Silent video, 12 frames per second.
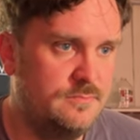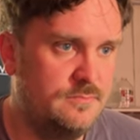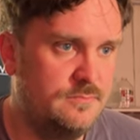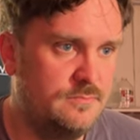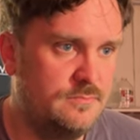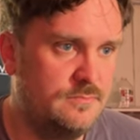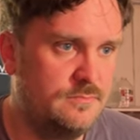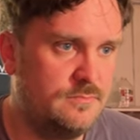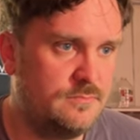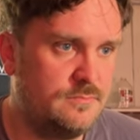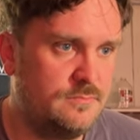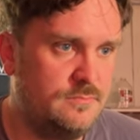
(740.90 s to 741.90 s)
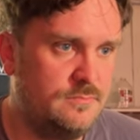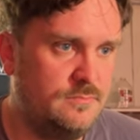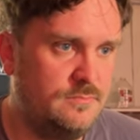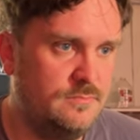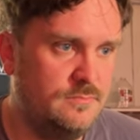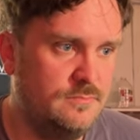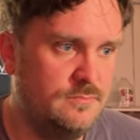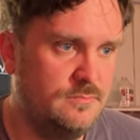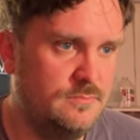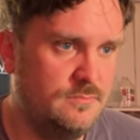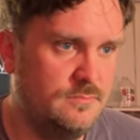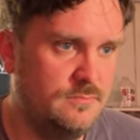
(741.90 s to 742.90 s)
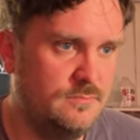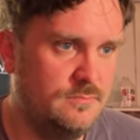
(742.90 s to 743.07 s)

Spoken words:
(silent)